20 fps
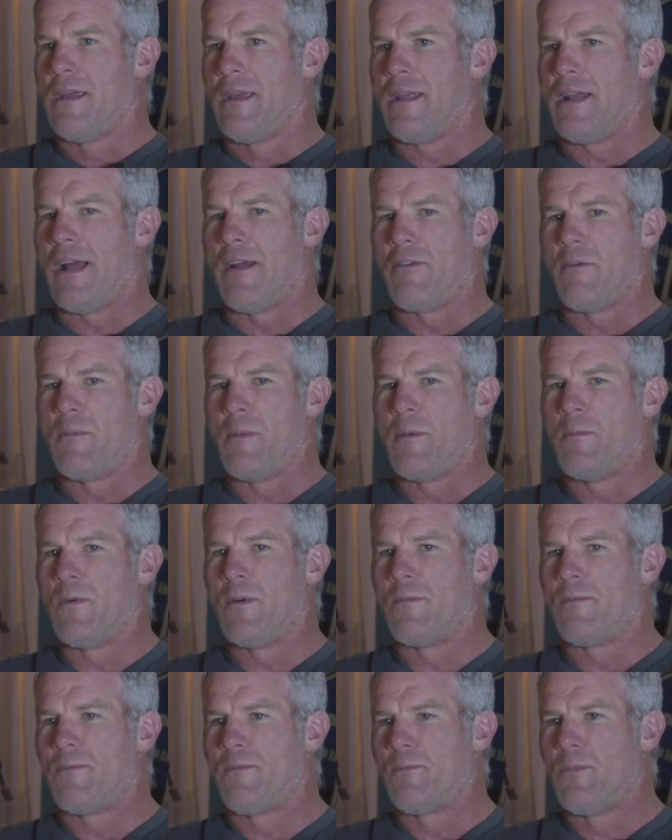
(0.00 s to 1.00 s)
And I
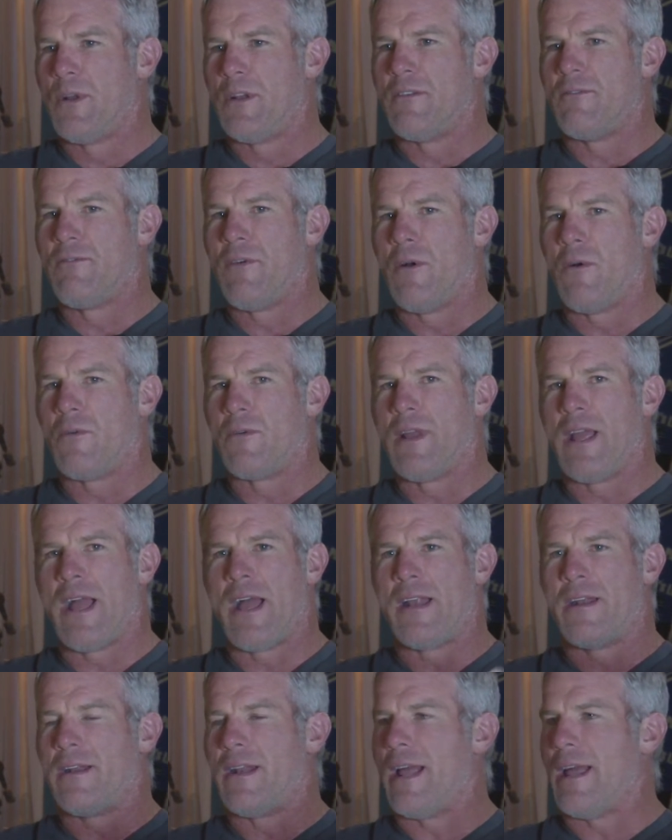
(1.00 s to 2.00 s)
remember putting the phone
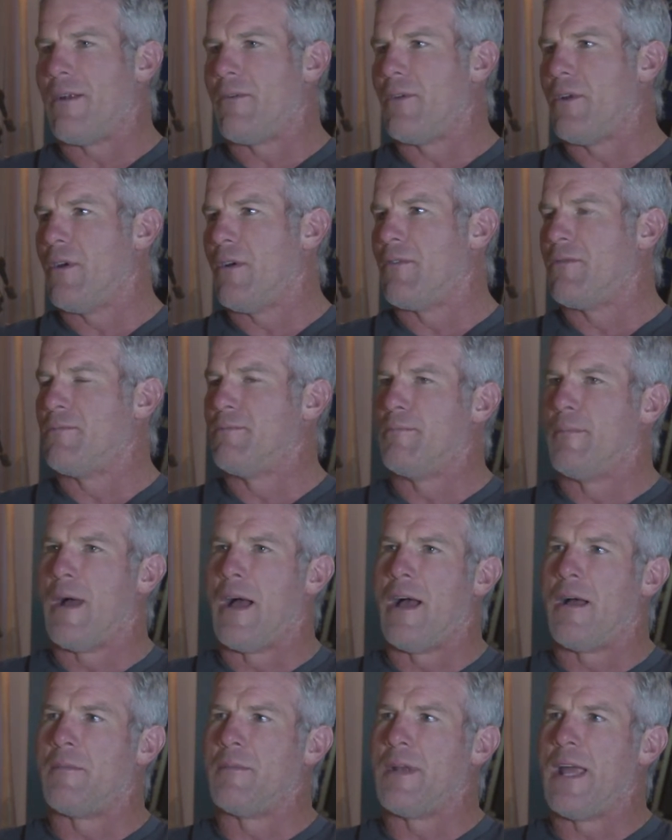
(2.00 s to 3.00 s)
down, and I don't know if
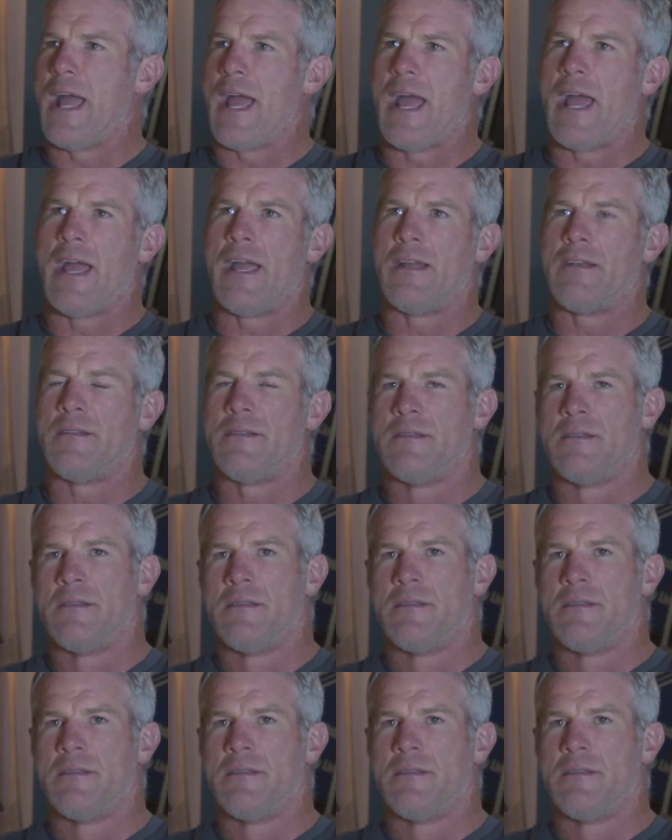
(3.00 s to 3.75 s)
Mom, Dad,